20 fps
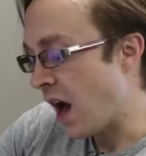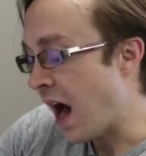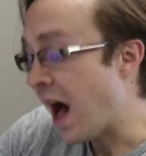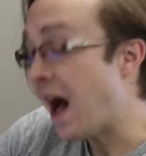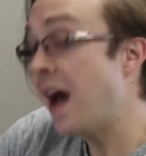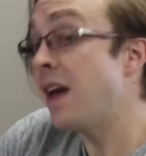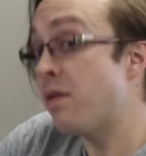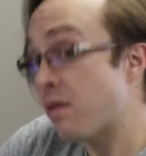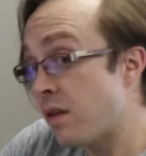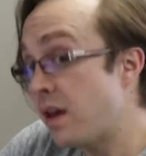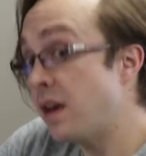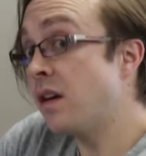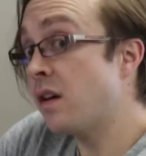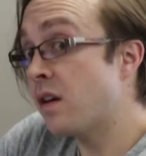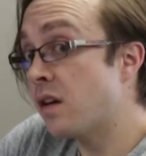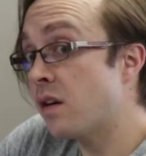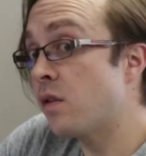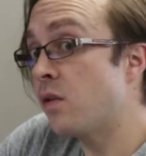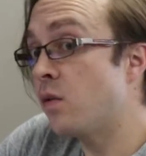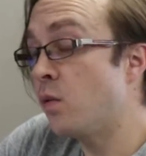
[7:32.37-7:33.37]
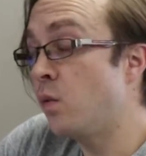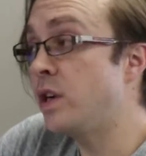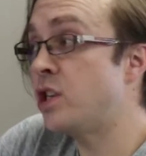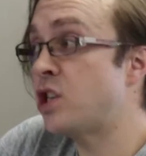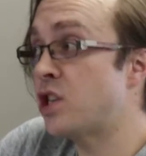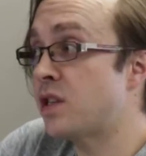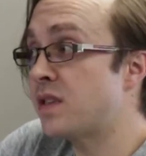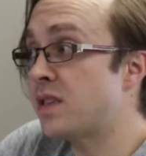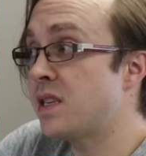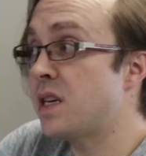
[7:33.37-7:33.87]
I think we
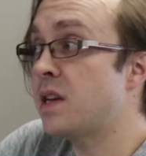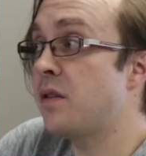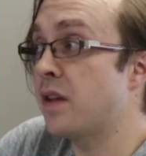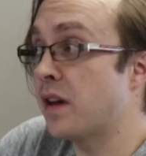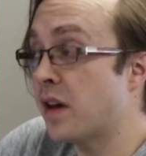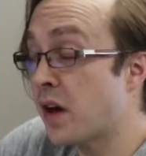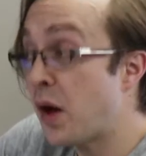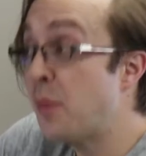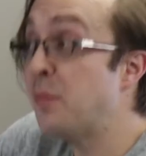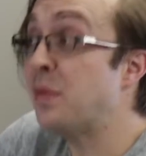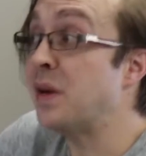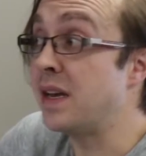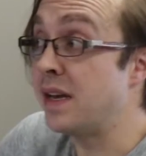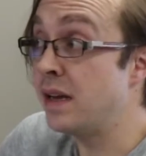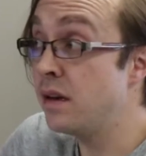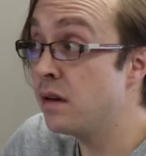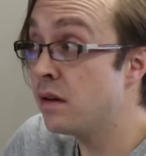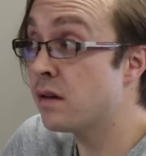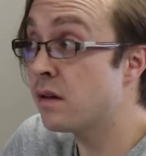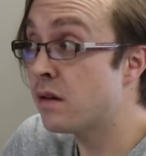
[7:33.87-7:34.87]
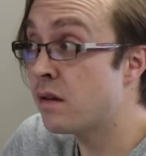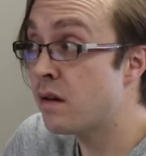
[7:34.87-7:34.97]
should sell the company